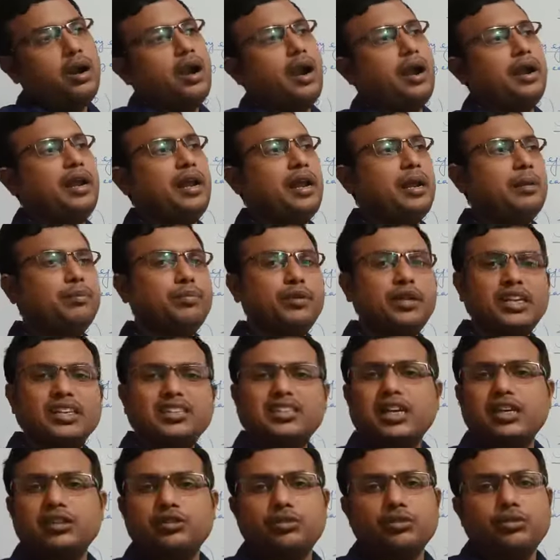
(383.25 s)
And every
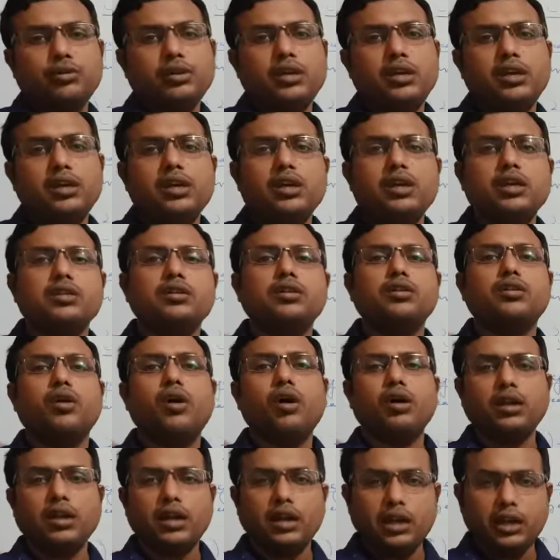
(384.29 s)
century is
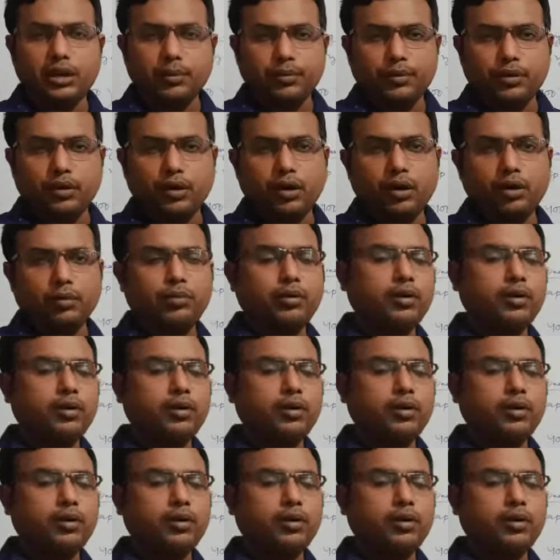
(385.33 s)
not a leap year.